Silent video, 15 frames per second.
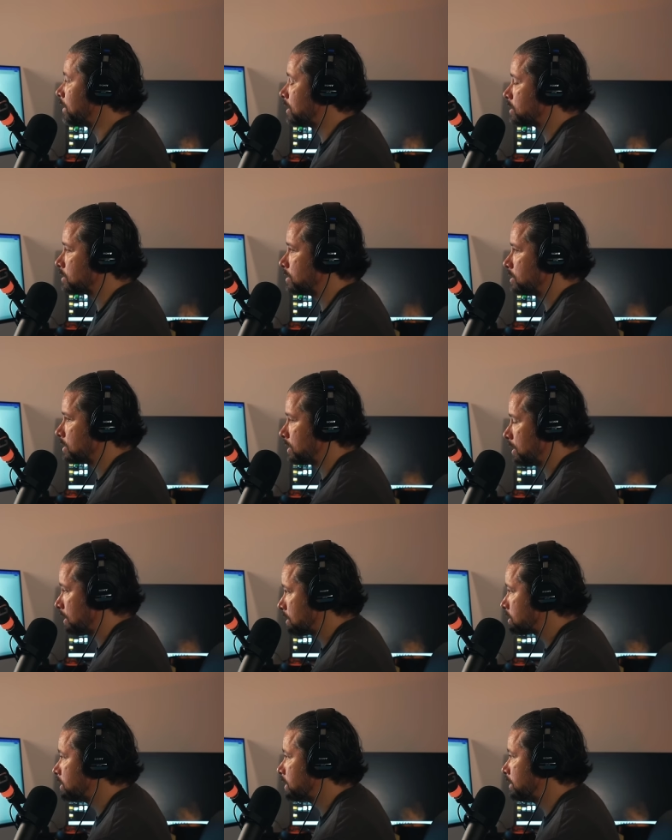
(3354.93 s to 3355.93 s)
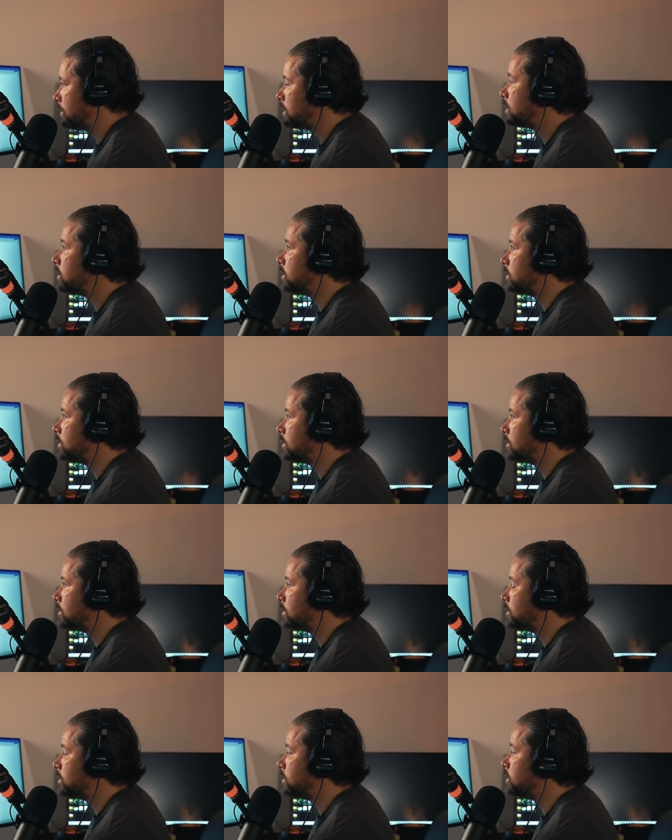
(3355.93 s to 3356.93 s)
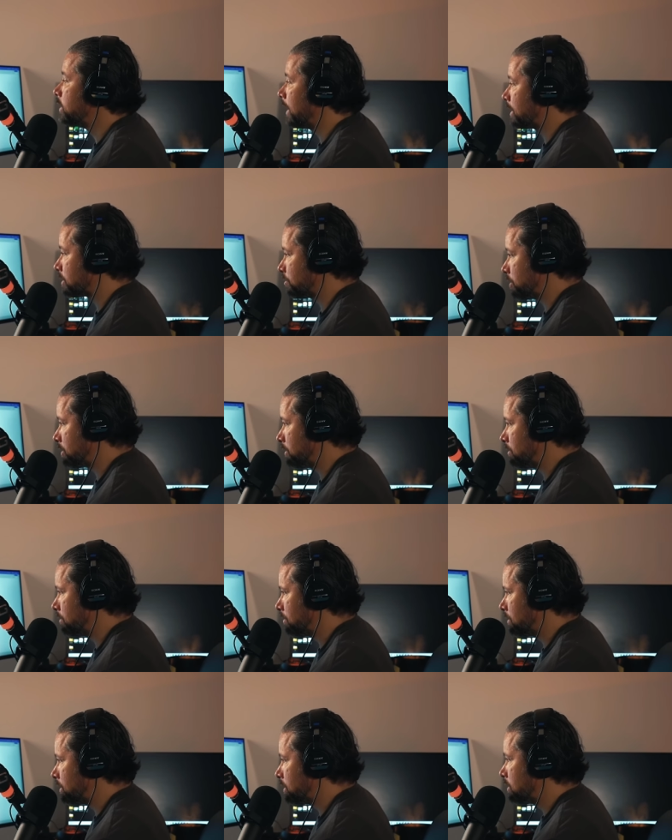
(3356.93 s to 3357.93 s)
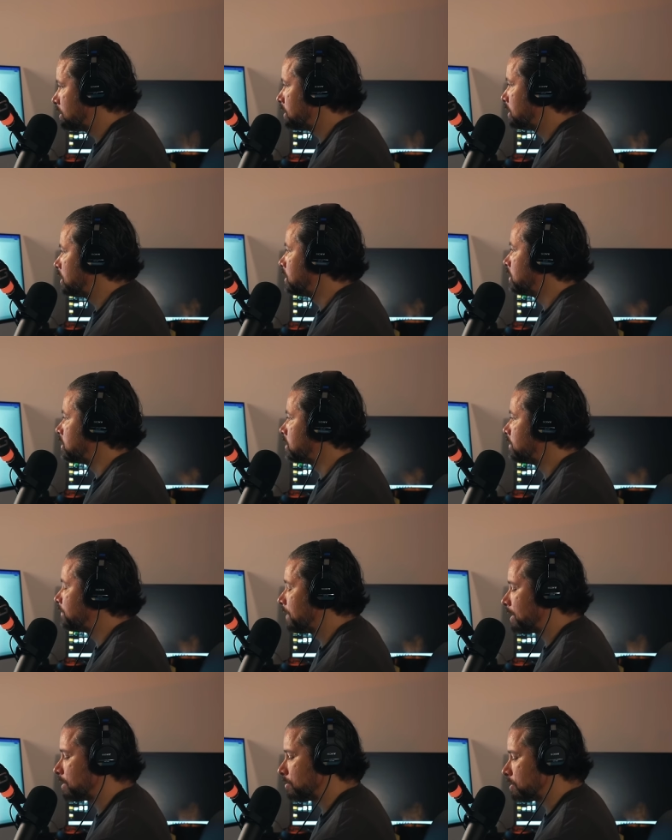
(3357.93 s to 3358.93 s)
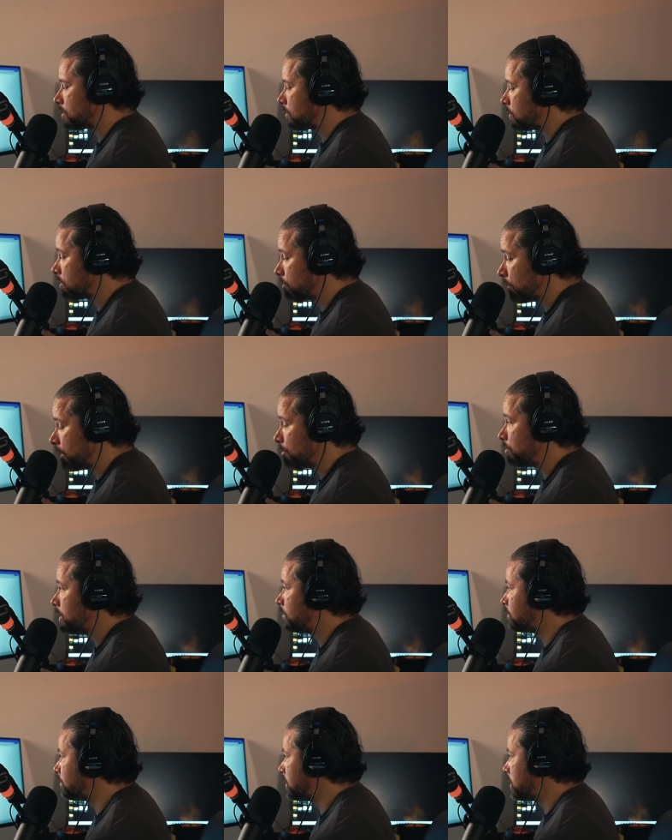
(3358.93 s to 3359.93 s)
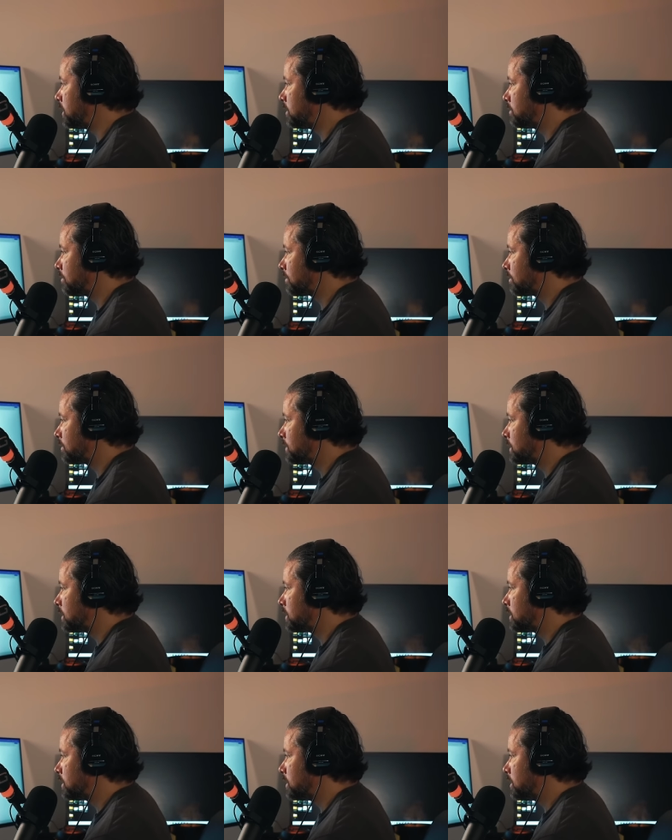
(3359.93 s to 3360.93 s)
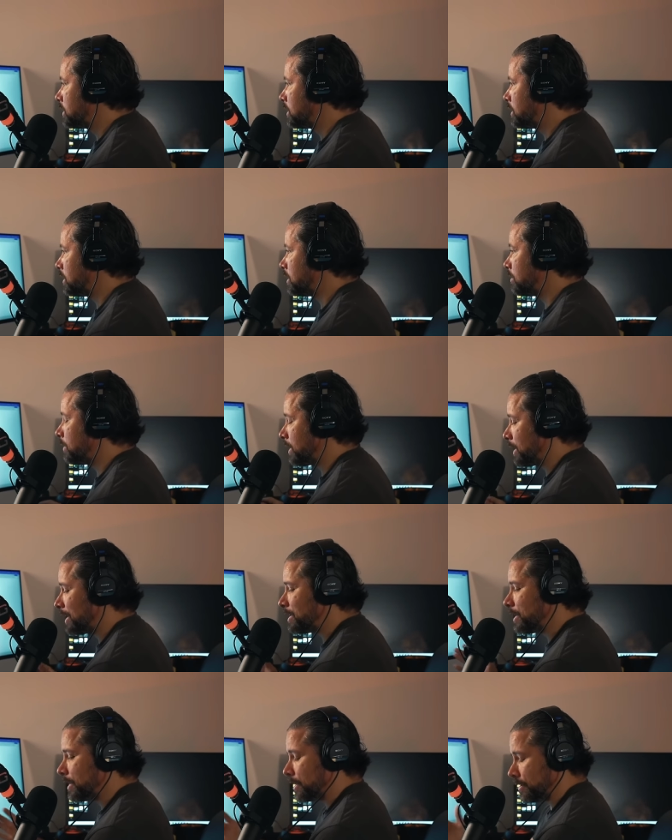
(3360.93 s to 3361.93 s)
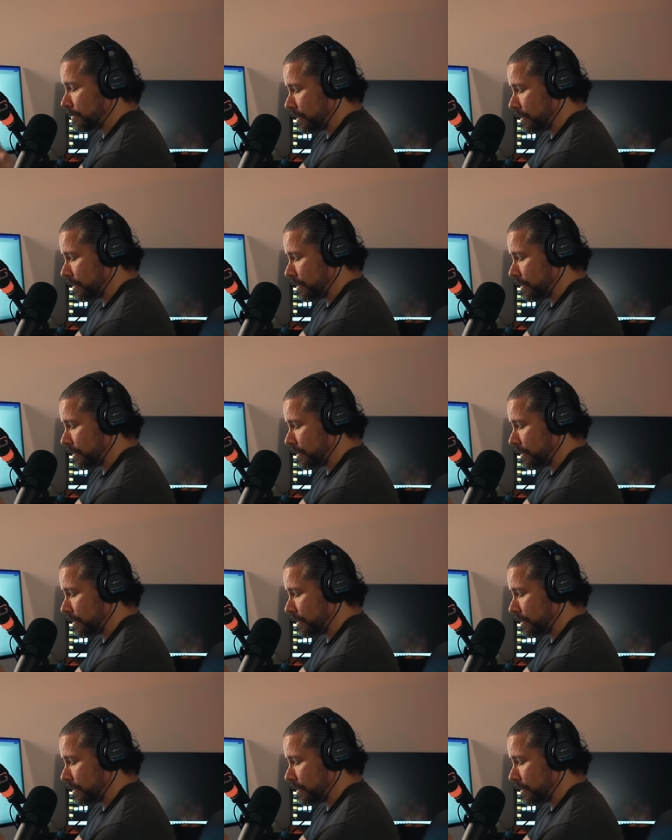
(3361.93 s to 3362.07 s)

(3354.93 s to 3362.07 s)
honestly, he said, Honestly, she asked me to. She felt it was her only way to be with me. And I did